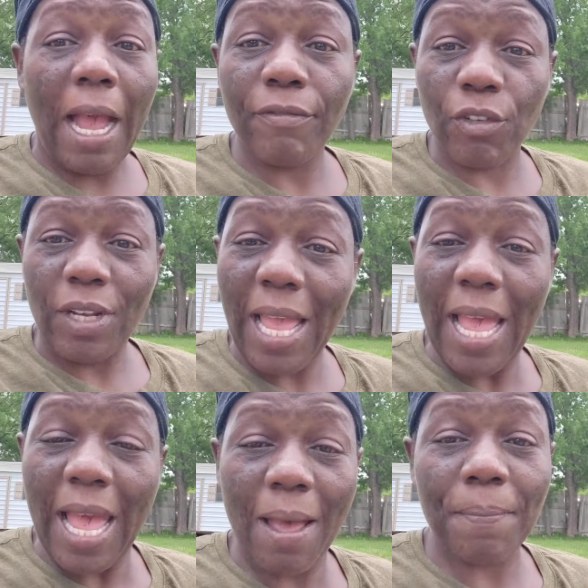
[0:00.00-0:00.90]
after
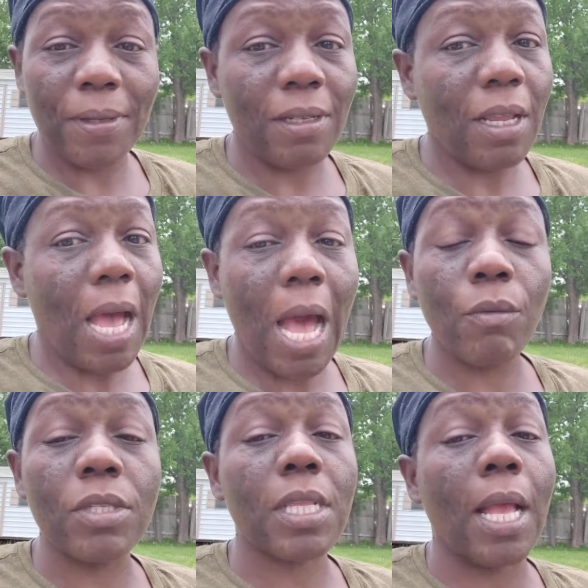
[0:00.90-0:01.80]
that happened,
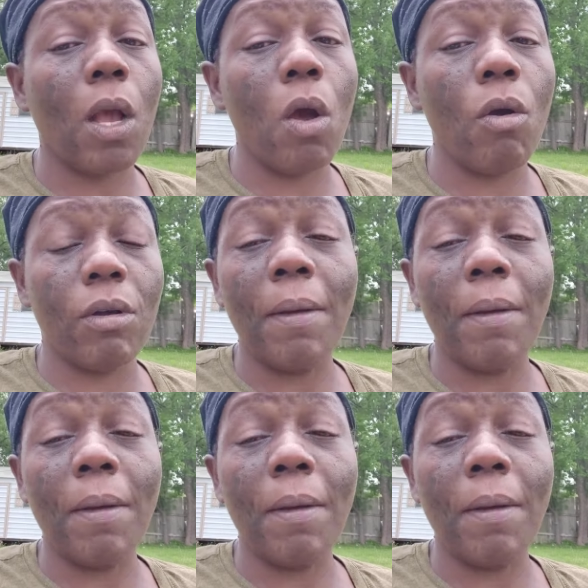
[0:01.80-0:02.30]
I was like, oh,